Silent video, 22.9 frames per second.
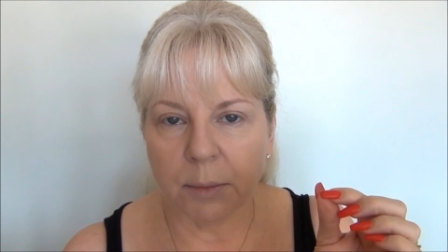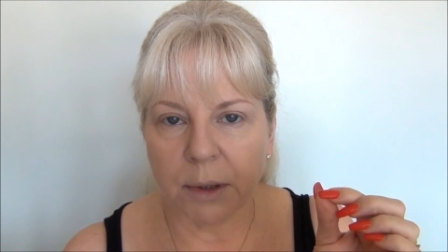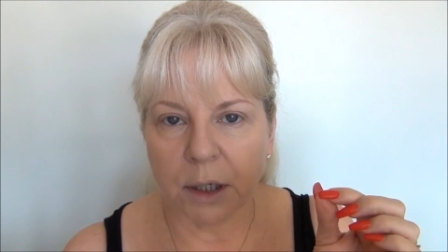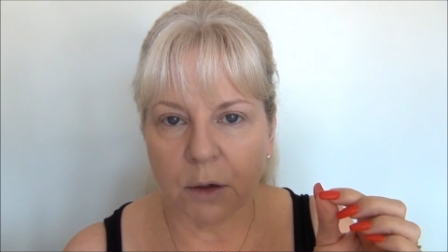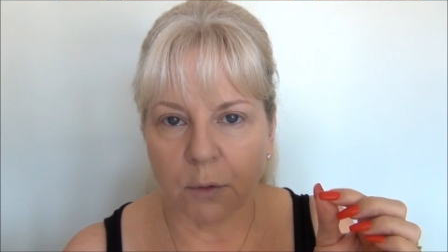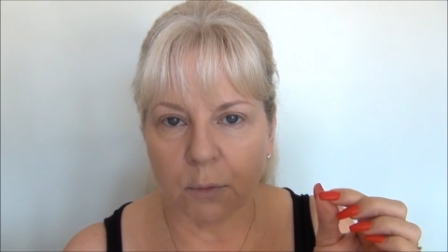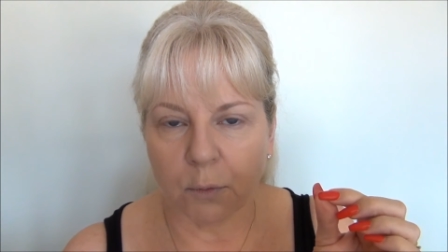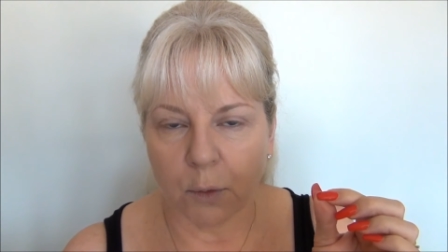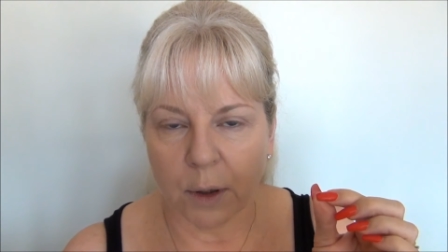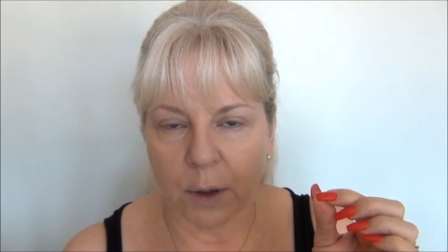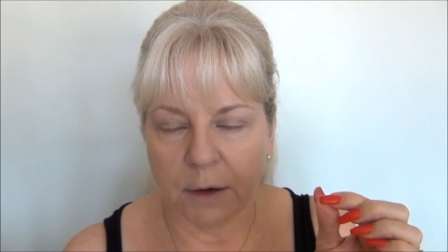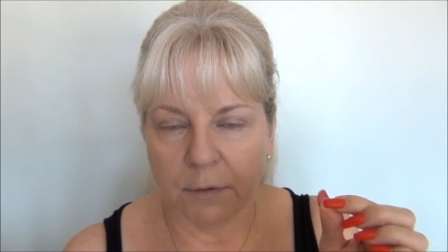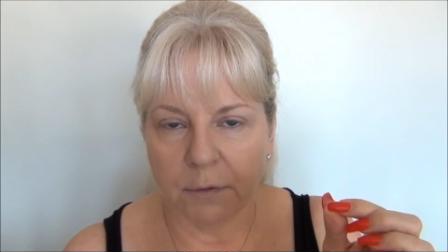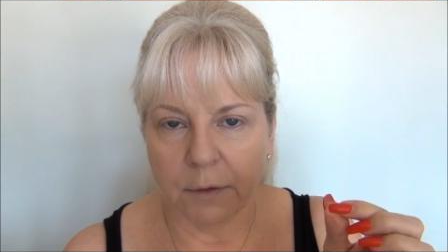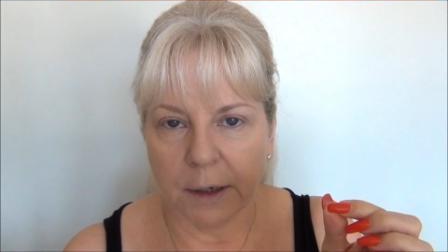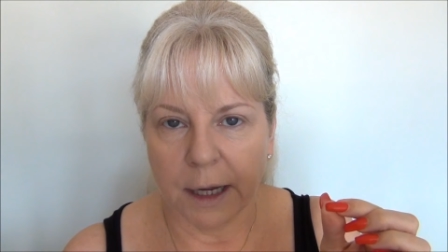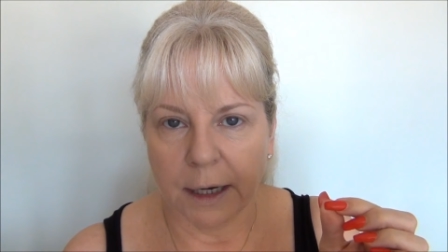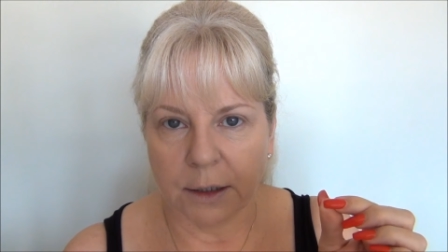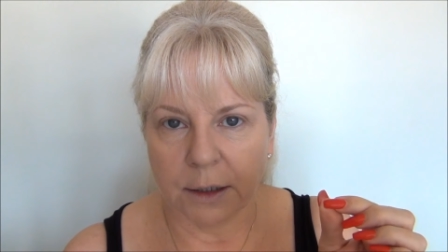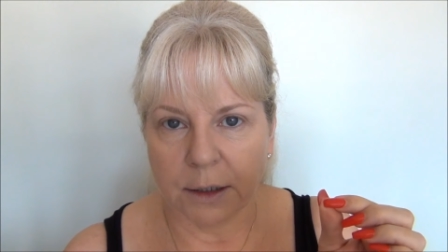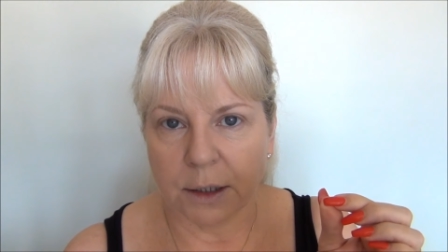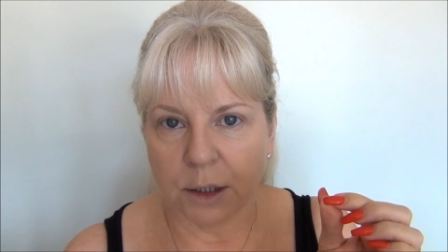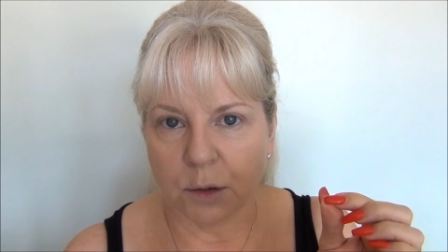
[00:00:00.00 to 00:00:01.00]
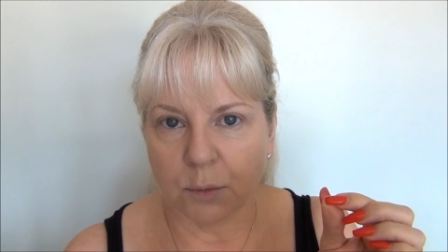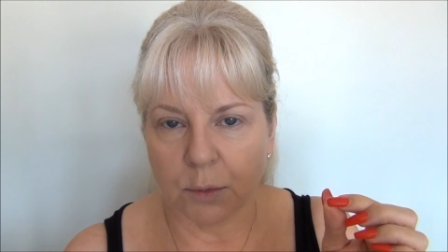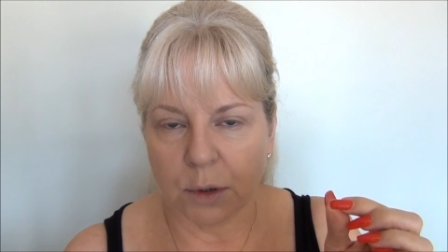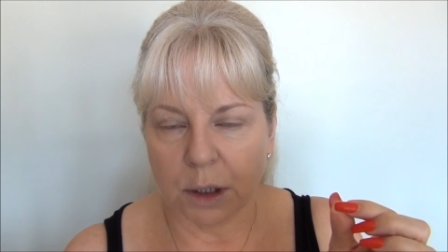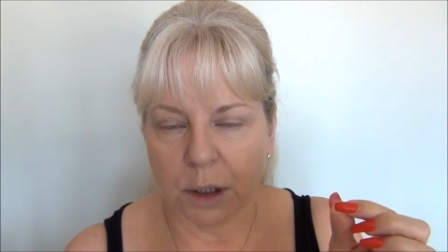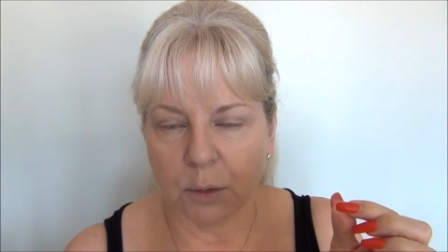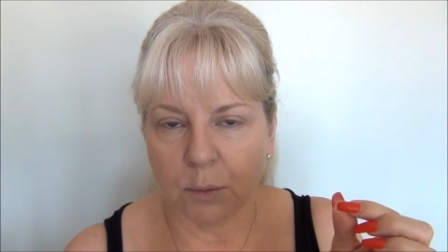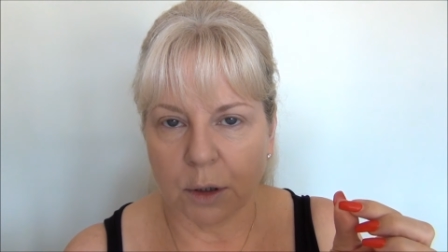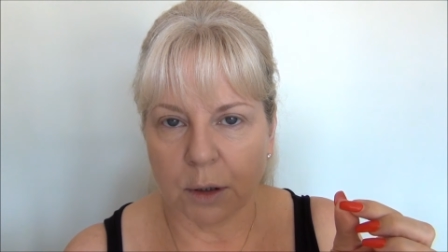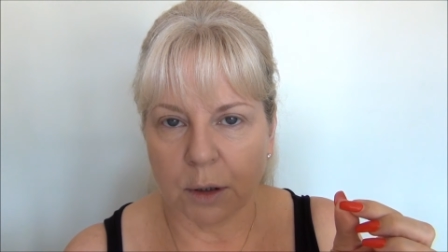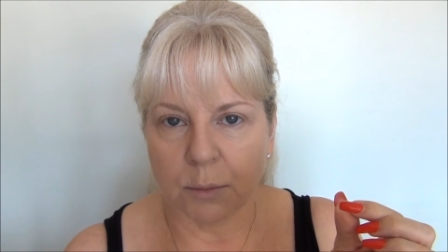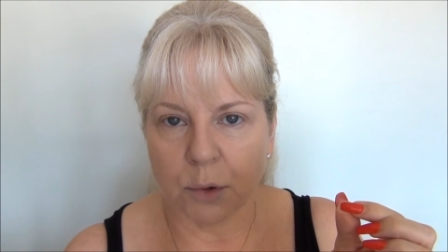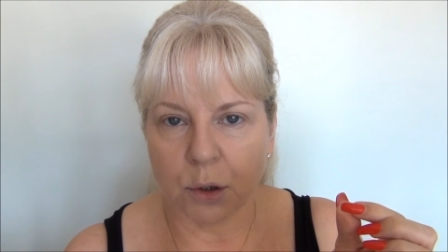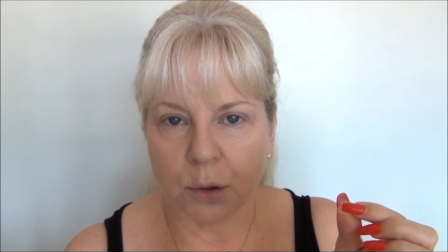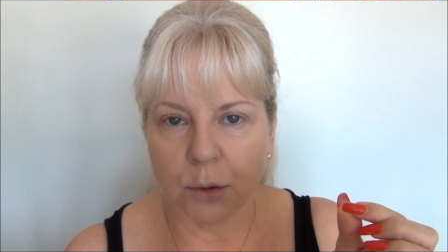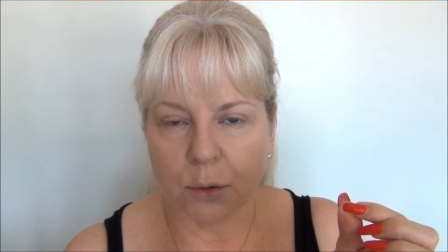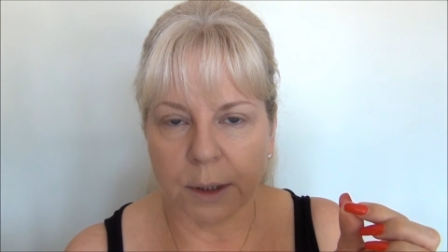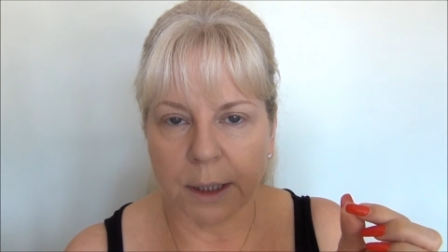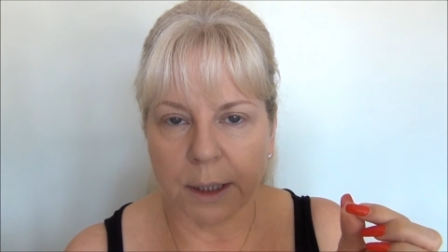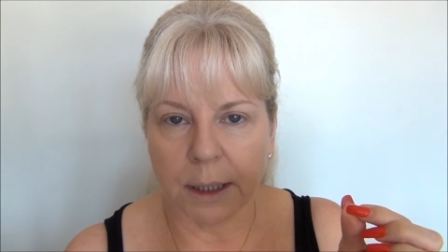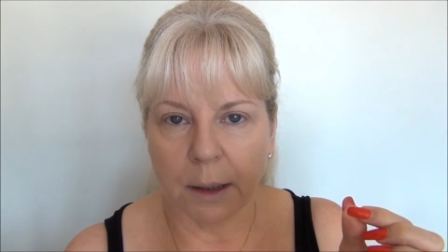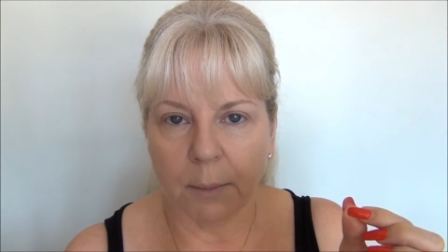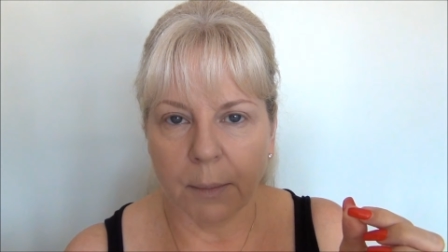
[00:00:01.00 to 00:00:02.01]
bit of reflect is really what I'm
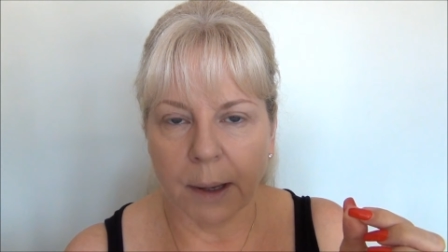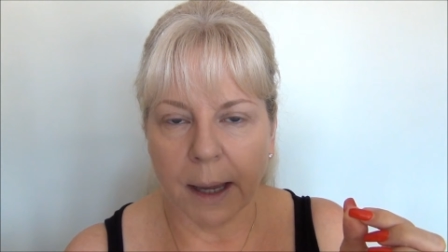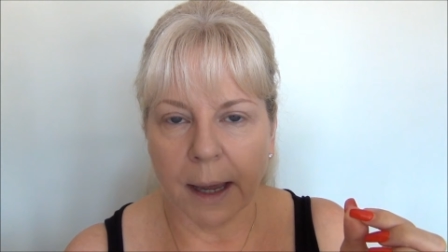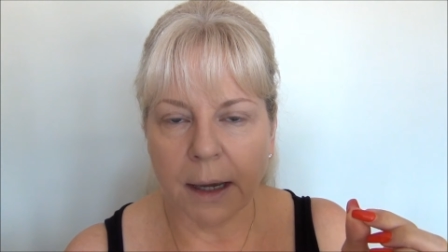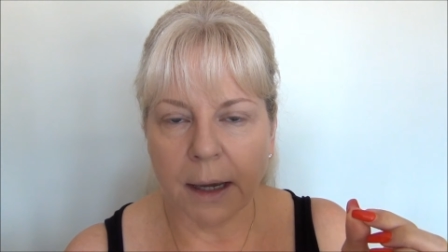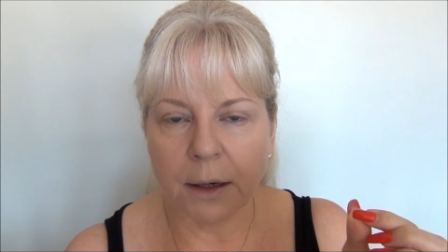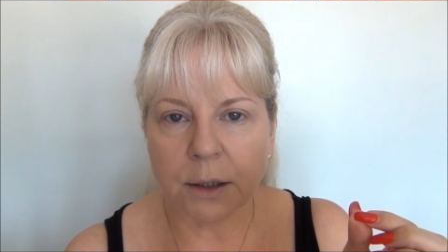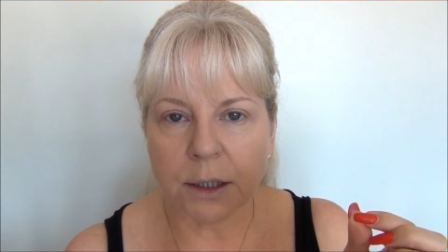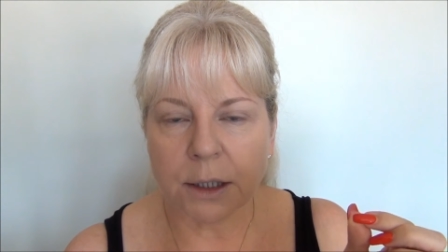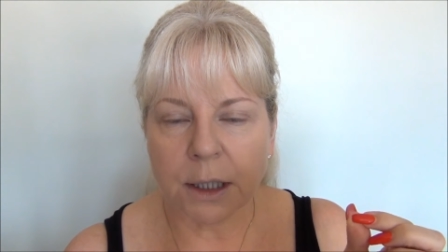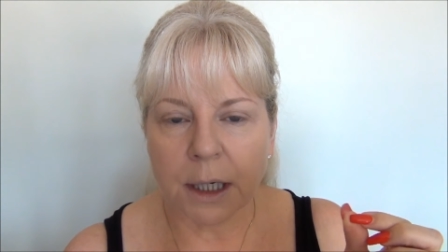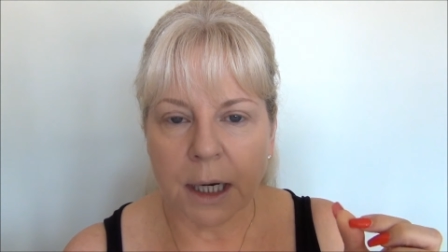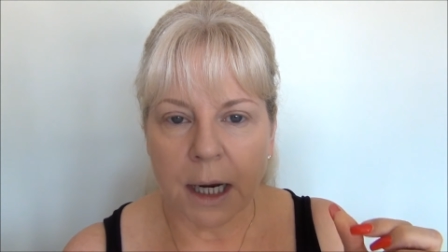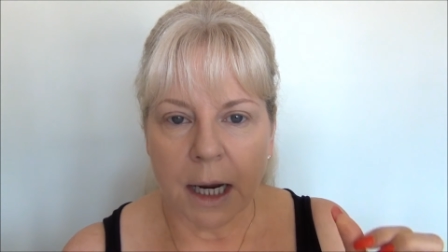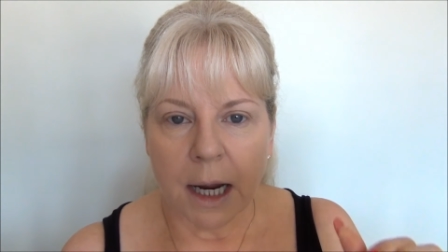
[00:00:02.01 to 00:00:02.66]
talking about.